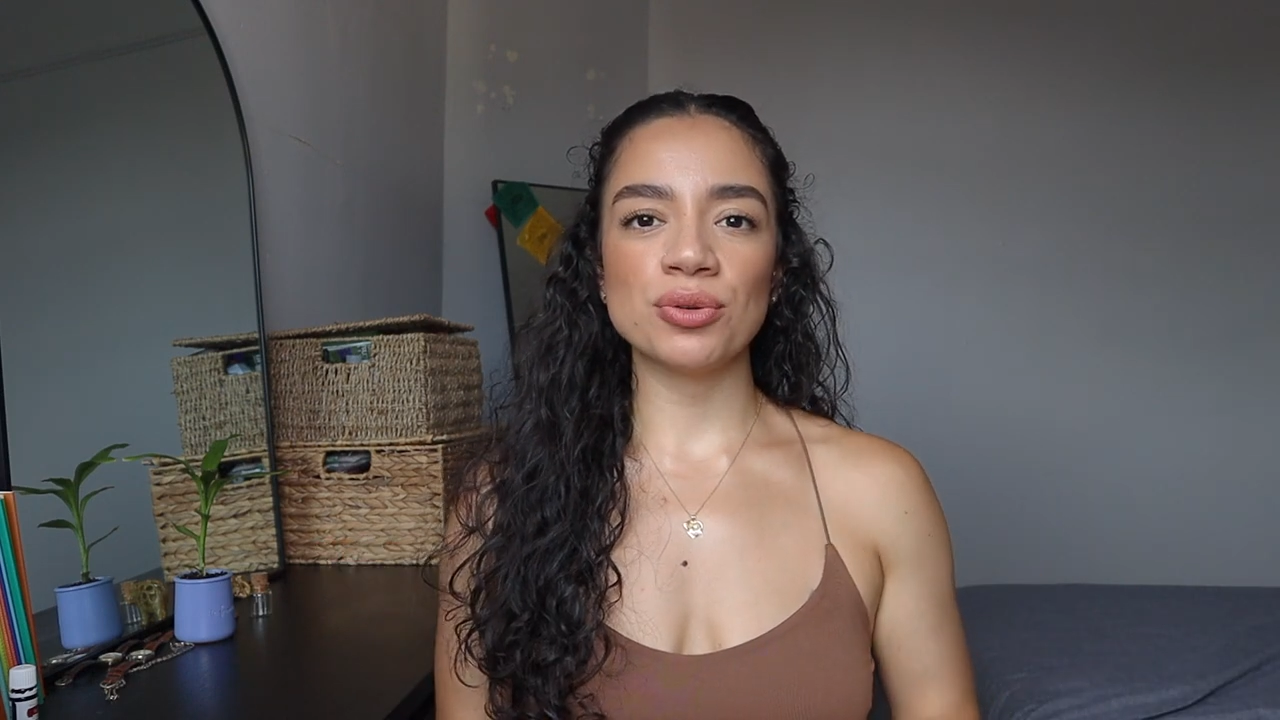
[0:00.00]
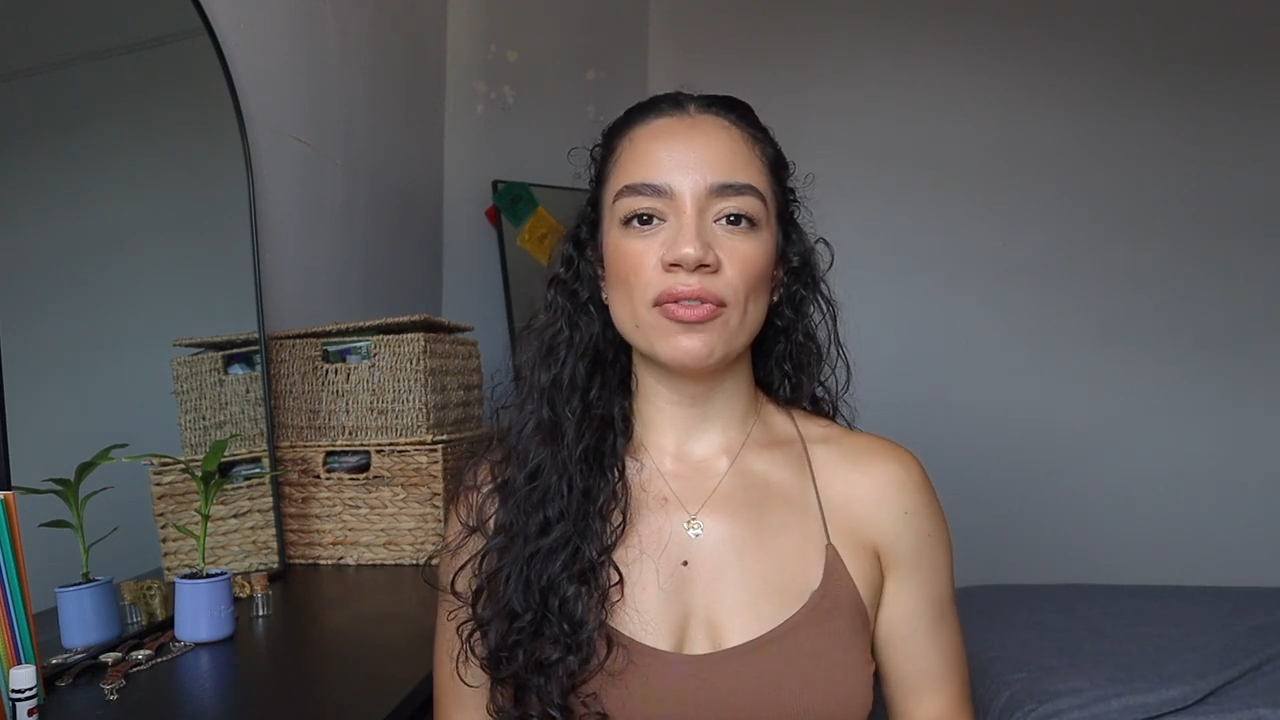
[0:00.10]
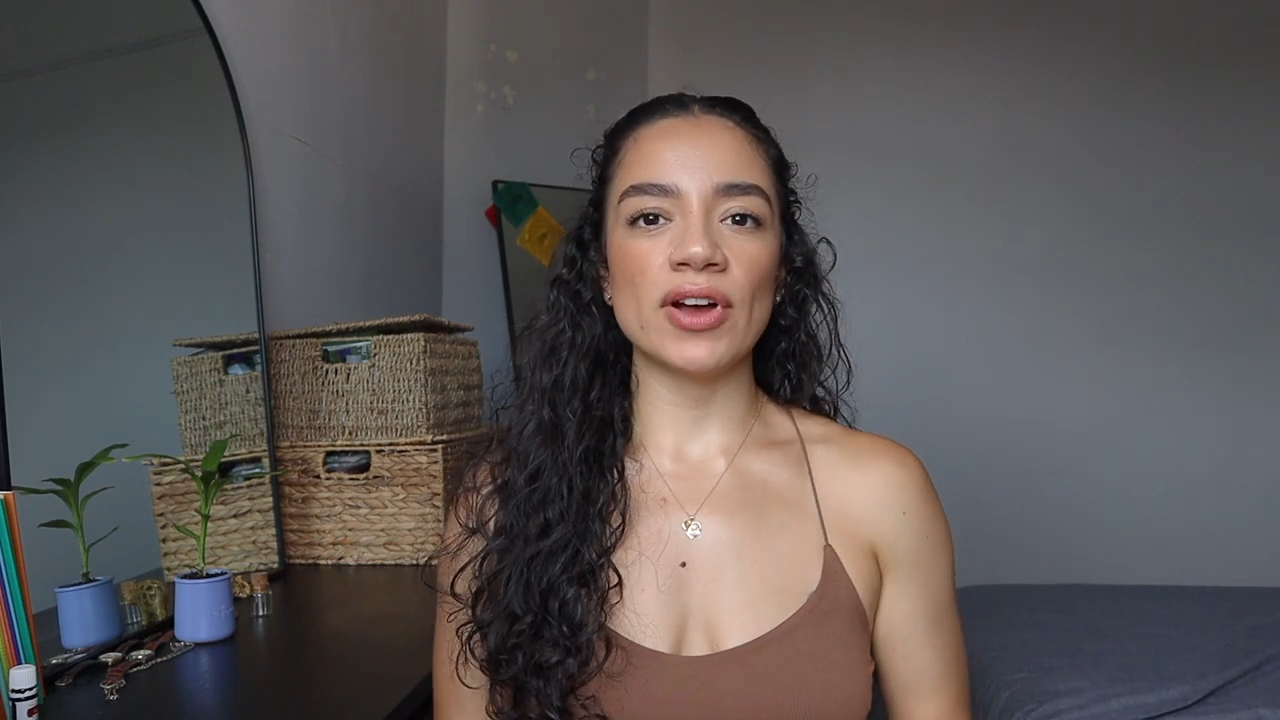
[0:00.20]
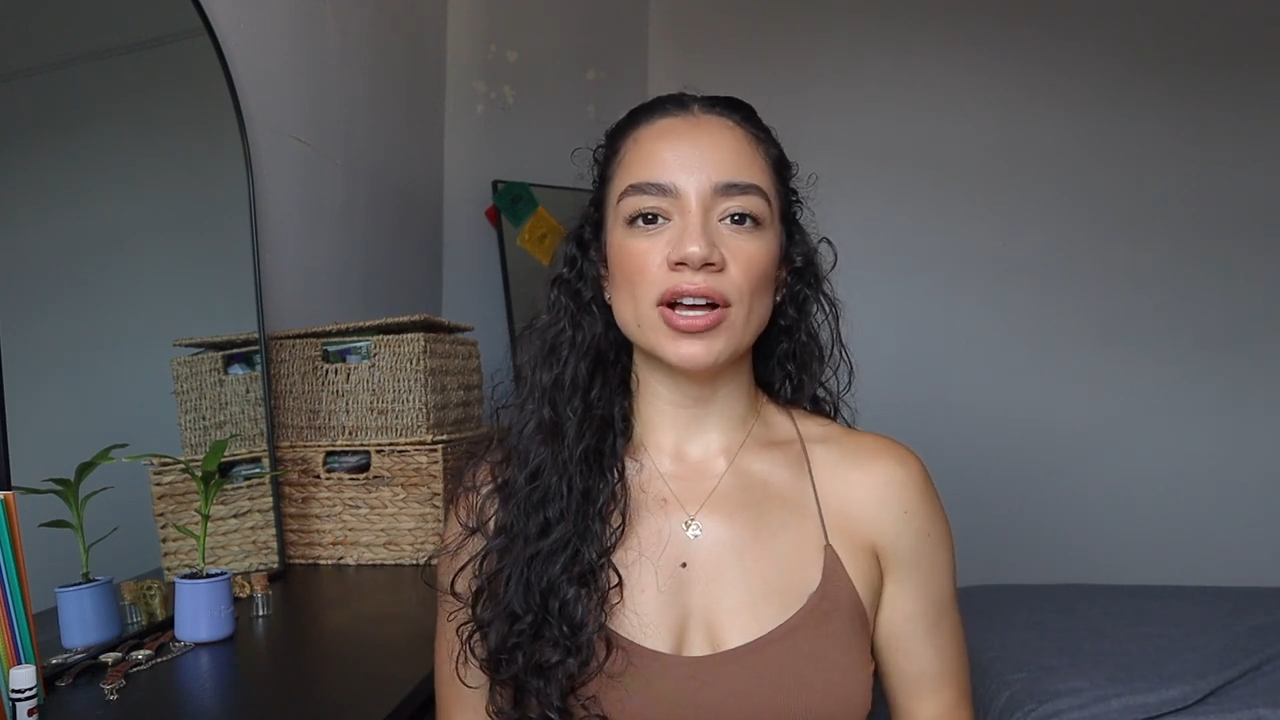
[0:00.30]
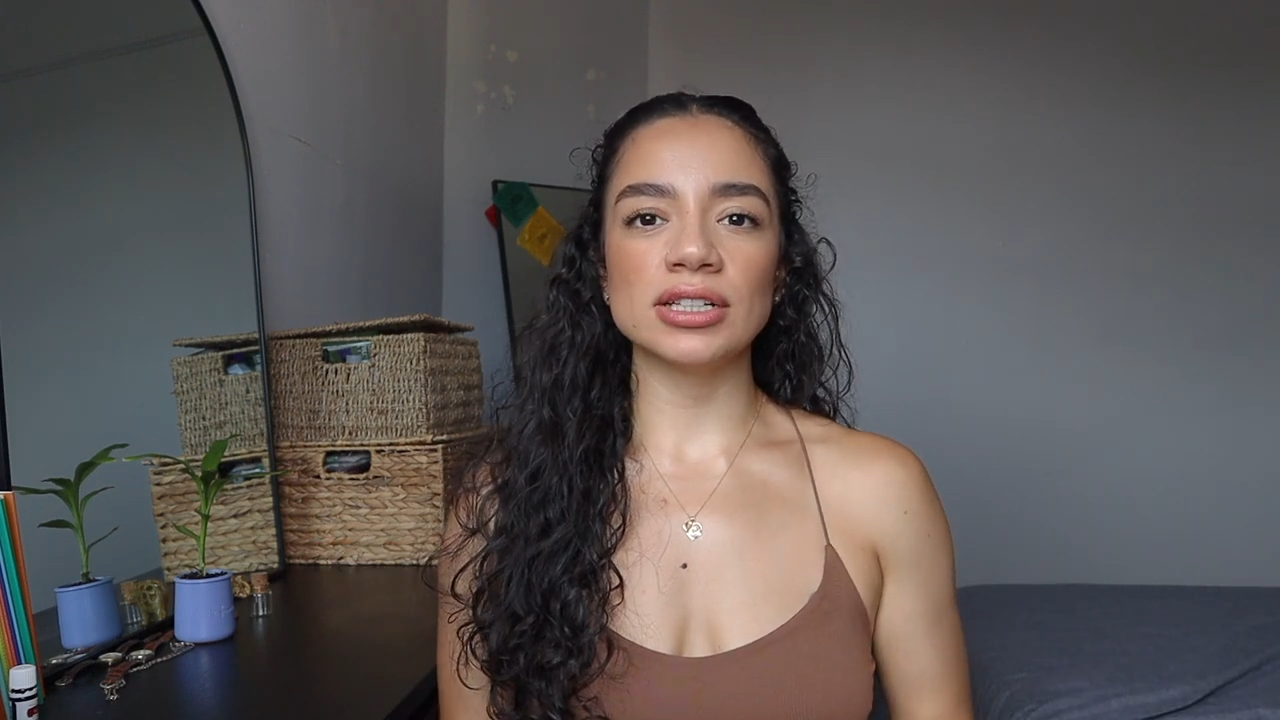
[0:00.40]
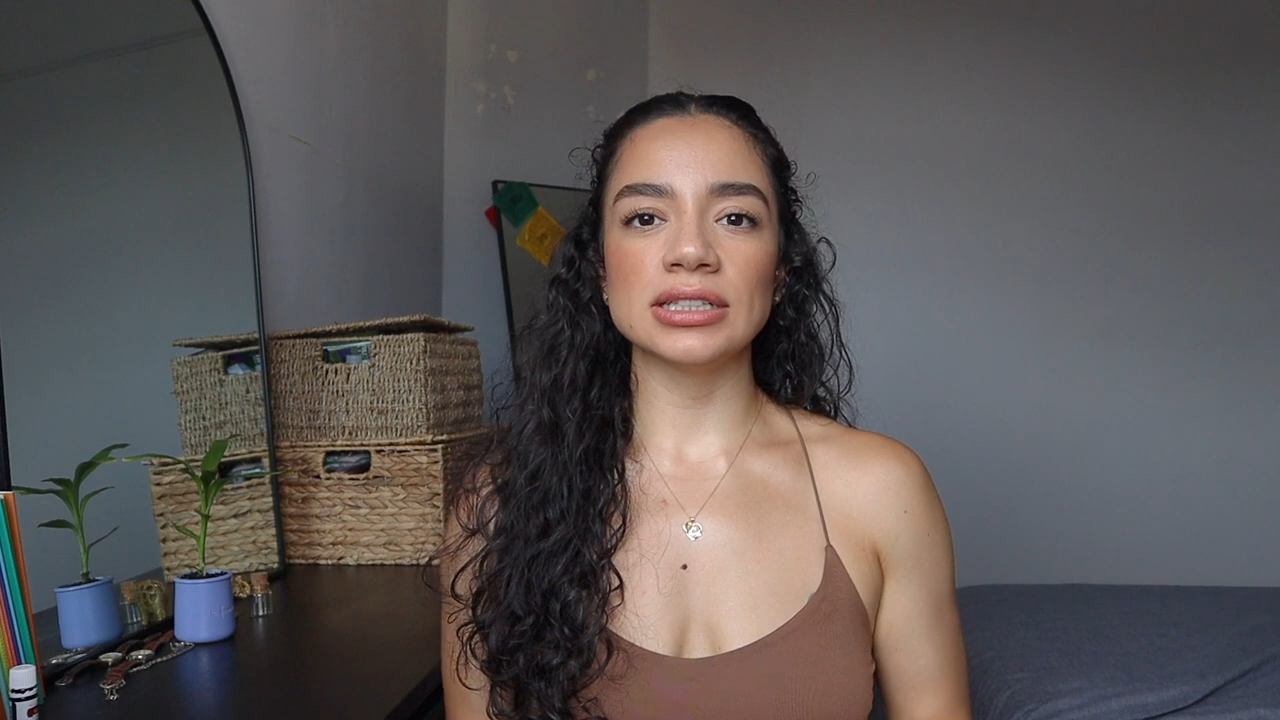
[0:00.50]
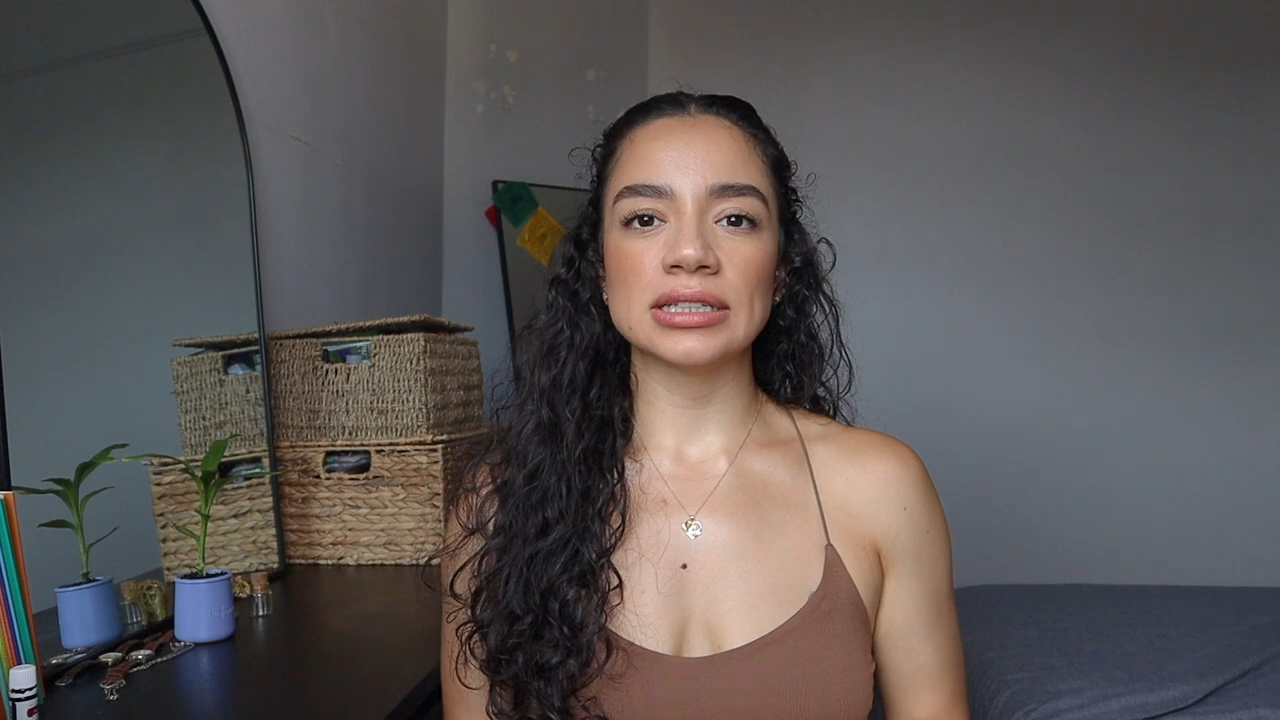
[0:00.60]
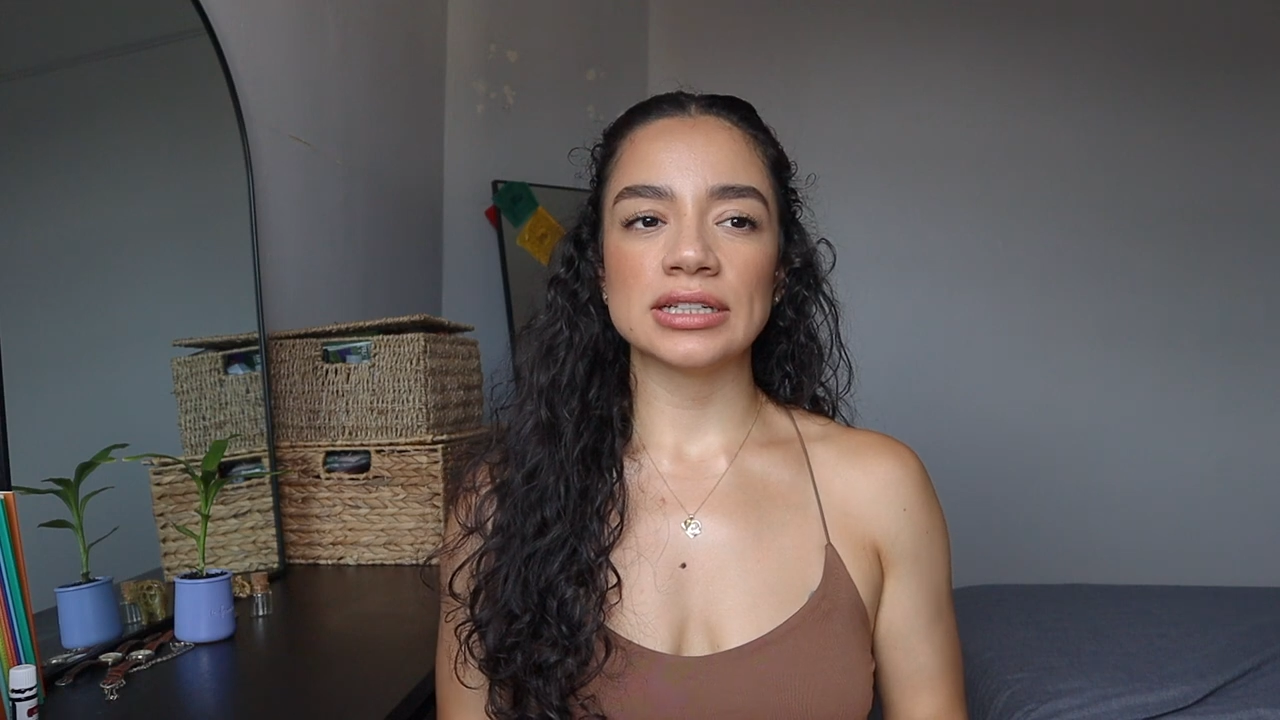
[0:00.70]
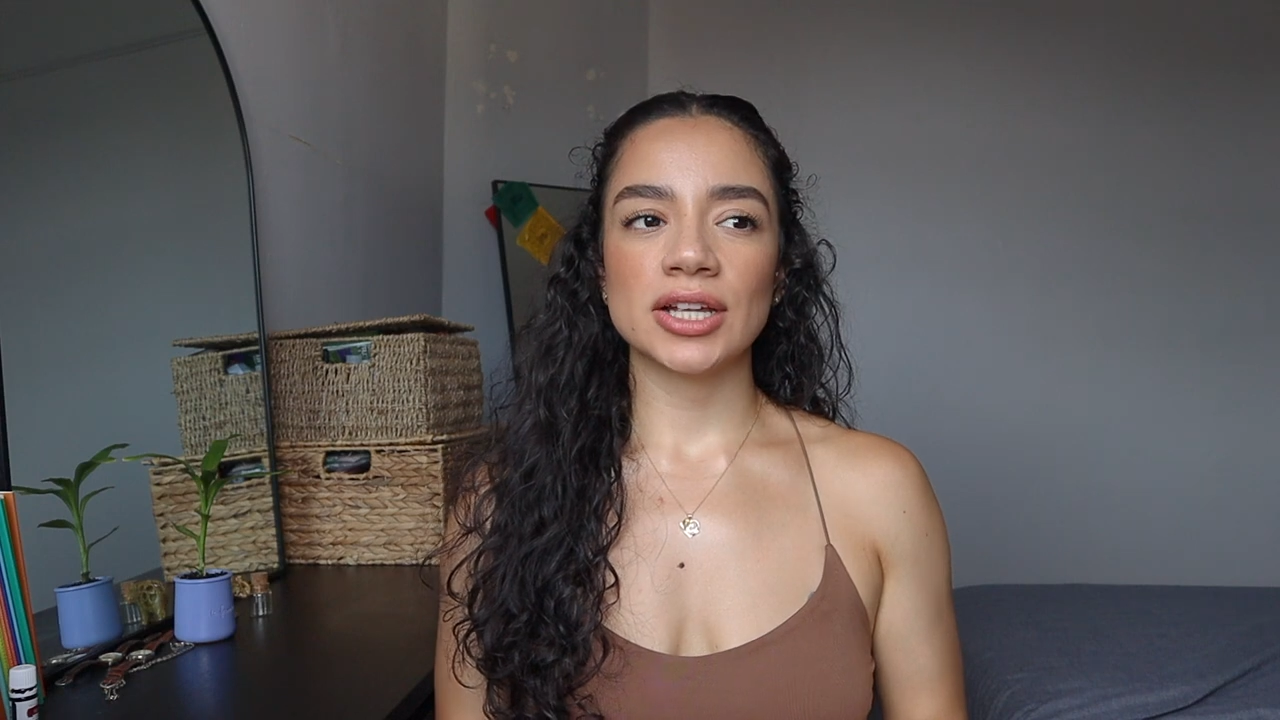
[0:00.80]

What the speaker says: you felt